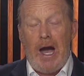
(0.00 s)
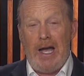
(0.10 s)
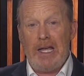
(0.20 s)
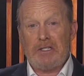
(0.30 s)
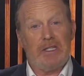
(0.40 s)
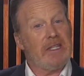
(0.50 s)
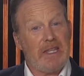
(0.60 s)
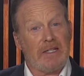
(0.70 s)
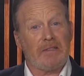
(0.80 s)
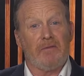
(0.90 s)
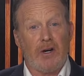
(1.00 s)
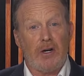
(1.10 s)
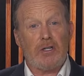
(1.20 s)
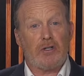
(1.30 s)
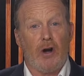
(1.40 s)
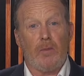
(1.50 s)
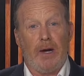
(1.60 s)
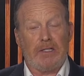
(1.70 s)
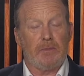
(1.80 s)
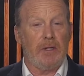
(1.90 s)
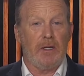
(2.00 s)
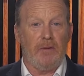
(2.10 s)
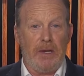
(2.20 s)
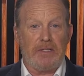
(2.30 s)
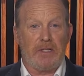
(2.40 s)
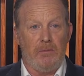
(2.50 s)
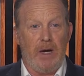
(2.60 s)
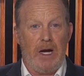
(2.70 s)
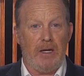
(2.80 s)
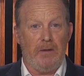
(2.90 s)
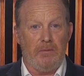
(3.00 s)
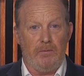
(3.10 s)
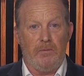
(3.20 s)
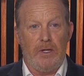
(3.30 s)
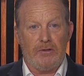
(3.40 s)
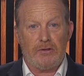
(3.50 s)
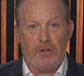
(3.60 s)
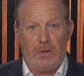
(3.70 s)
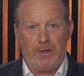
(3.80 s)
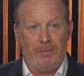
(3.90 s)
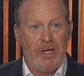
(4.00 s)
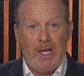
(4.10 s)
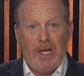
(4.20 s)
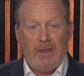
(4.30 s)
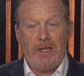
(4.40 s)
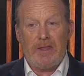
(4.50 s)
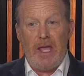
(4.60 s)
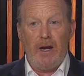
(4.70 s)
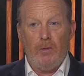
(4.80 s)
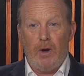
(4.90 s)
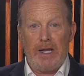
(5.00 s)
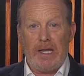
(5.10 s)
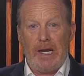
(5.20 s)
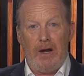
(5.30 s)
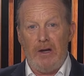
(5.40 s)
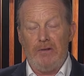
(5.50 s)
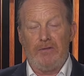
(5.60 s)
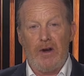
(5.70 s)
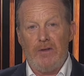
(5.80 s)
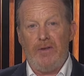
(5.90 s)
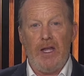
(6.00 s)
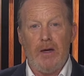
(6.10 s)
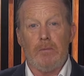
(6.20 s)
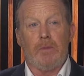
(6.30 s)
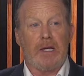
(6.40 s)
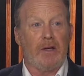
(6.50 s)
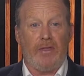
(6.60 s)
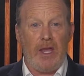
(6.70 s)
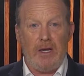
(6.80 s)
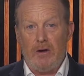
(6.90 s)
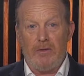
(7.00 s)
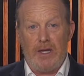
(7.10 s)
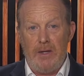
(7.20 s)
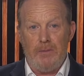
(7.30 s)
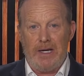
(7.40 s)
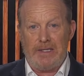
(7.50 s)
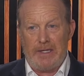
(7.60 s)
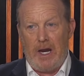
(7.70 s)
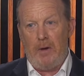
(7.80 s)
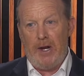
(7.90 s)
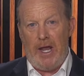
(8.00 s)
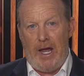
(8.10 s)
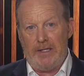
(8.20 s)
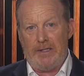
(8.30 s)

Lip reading: I actually think that's a very strong possibility based on my history with him, that they don't want to get out in front of him because they know that he might say, I want to add